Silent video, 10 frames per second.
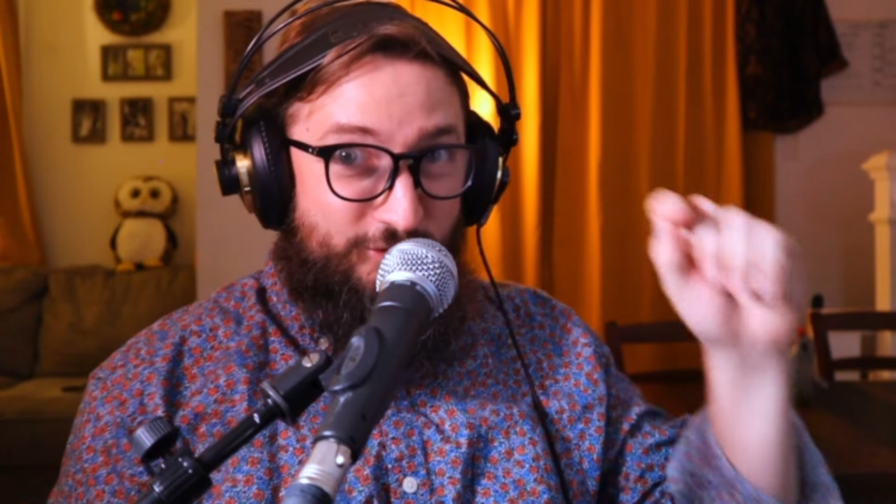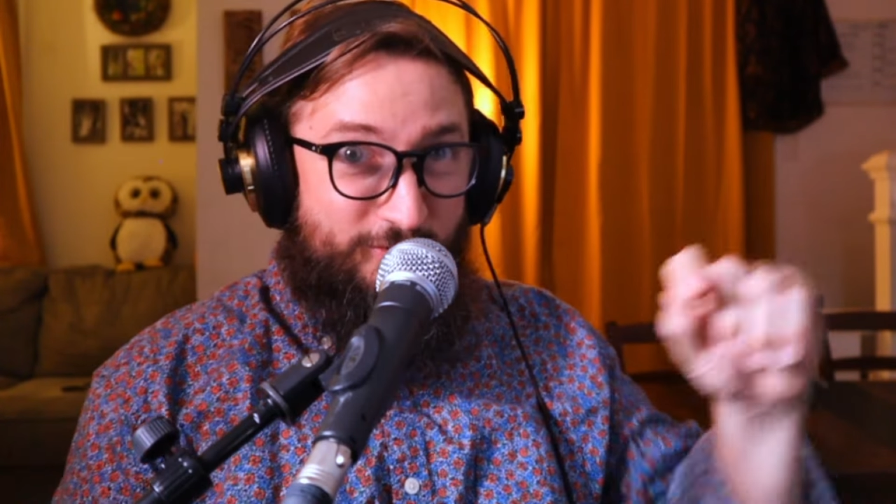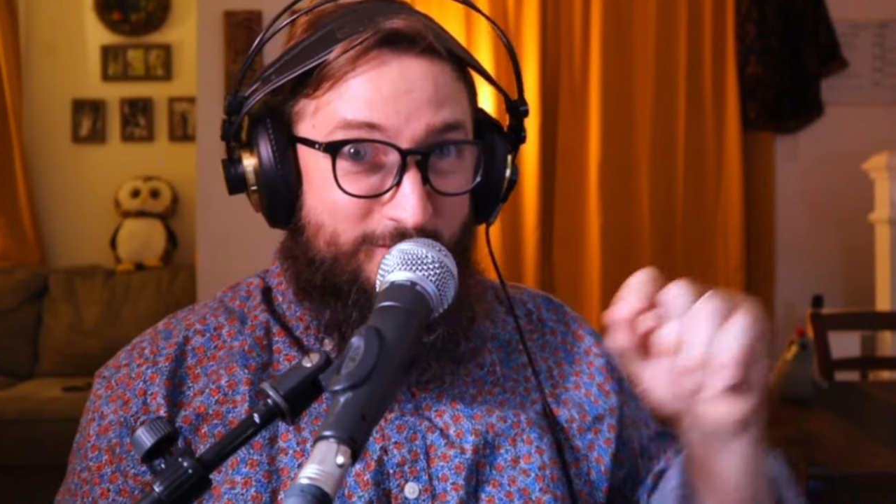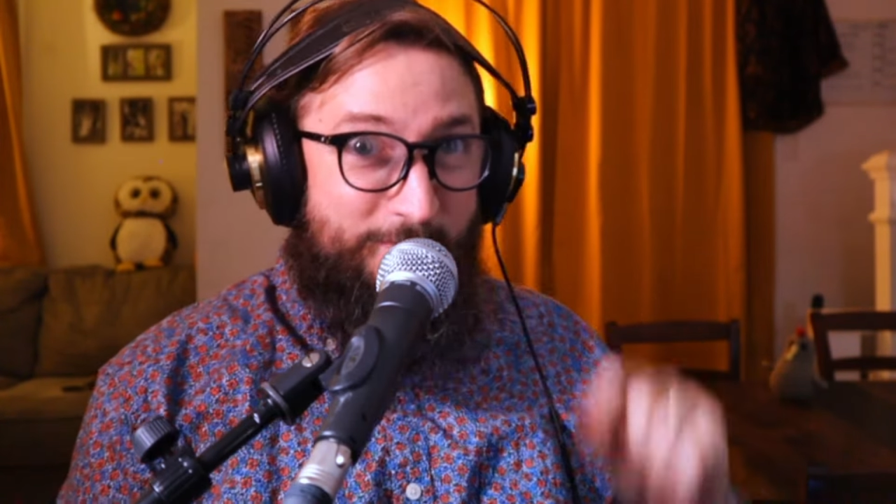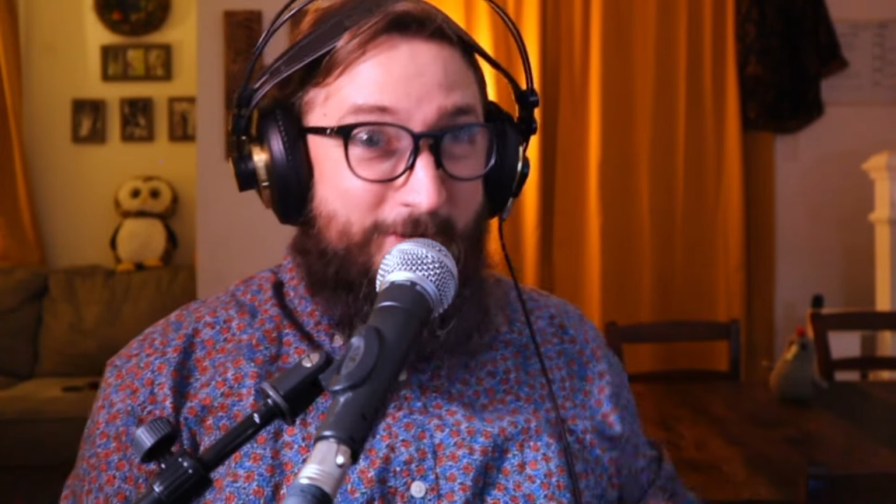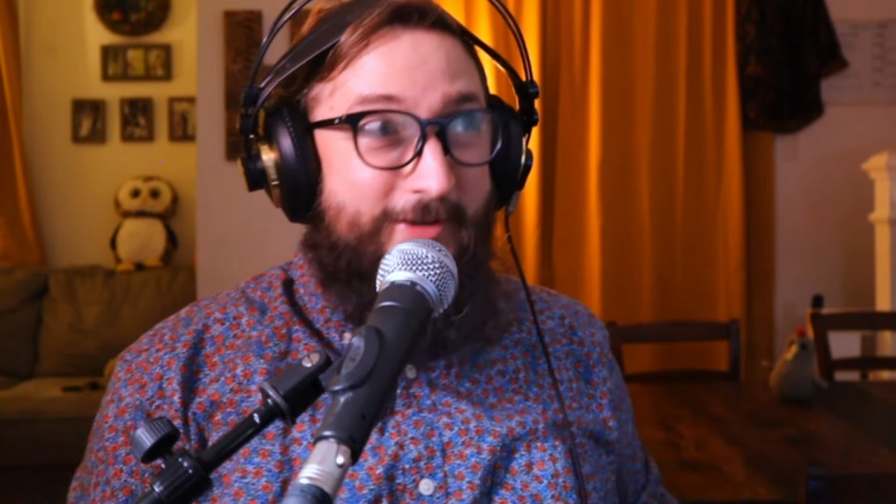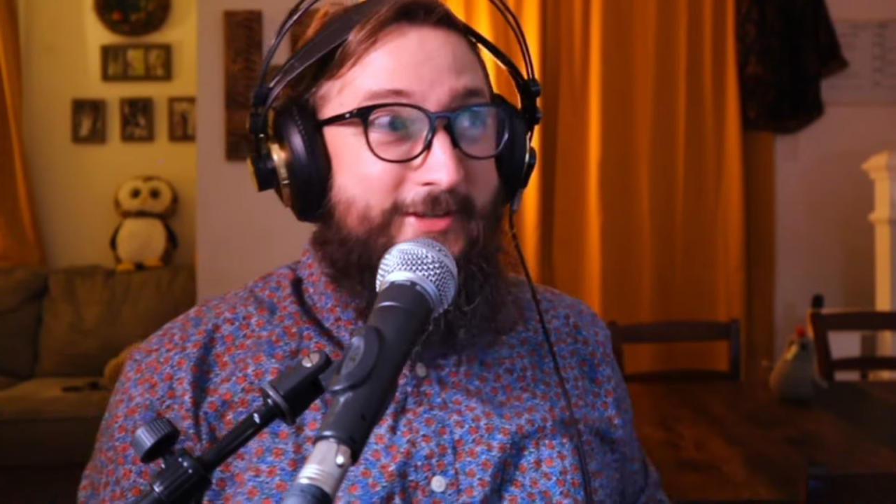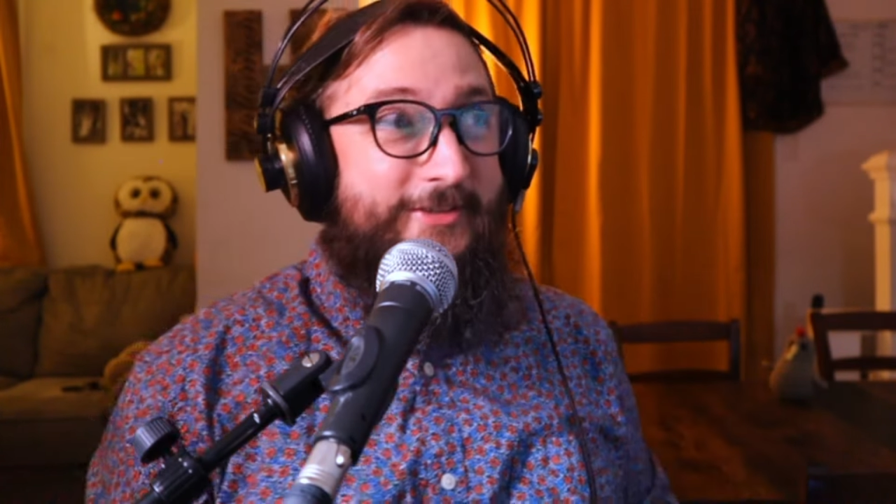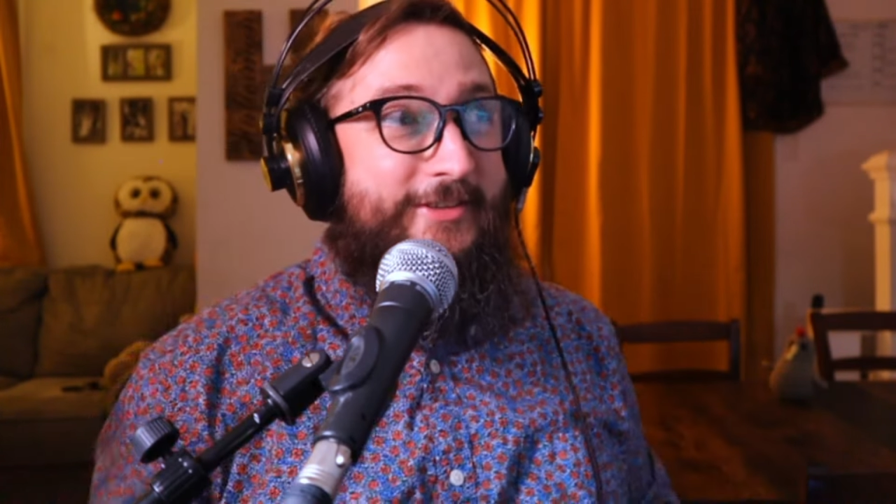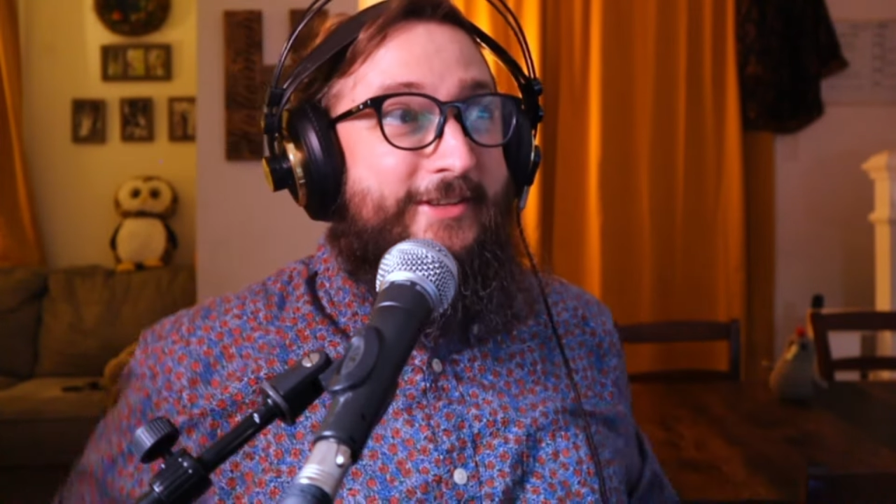drum part
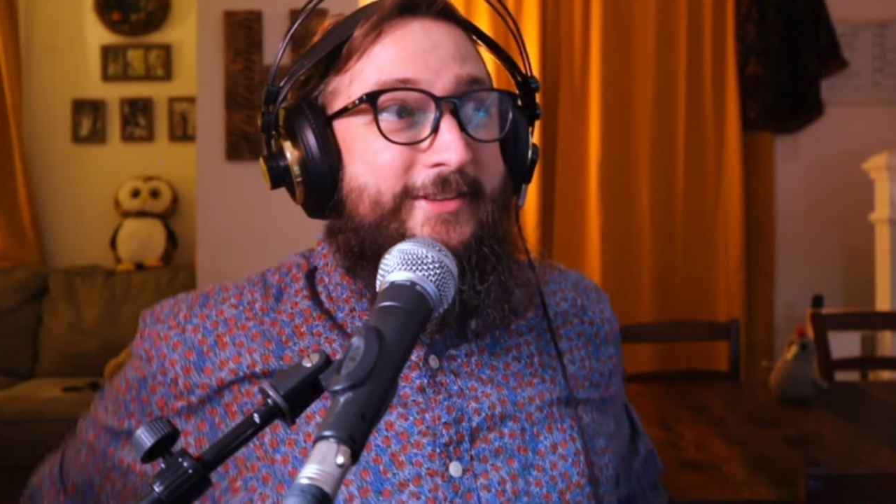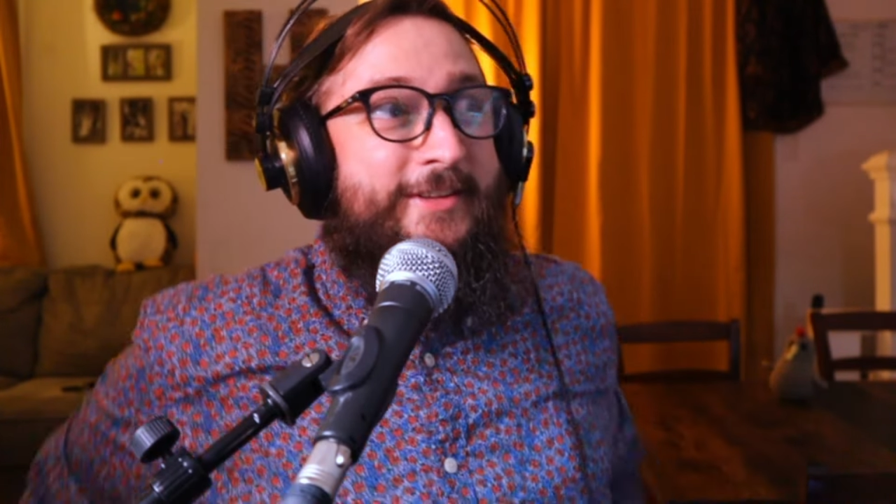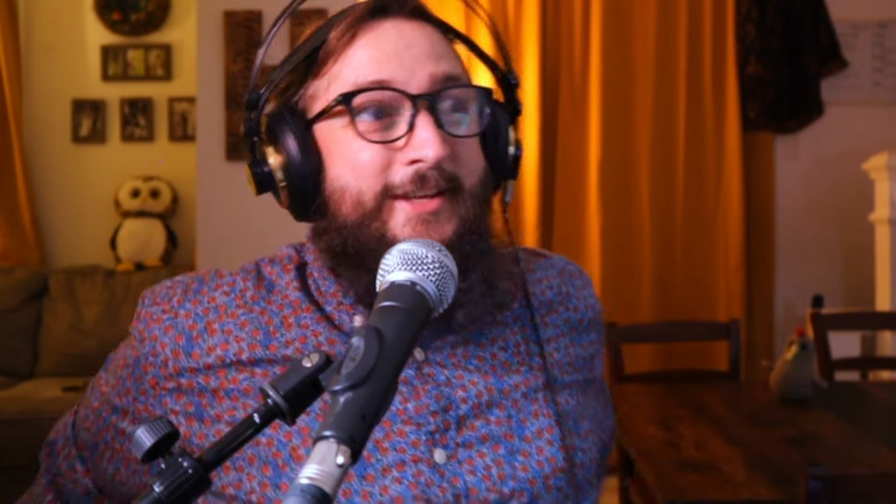underneath.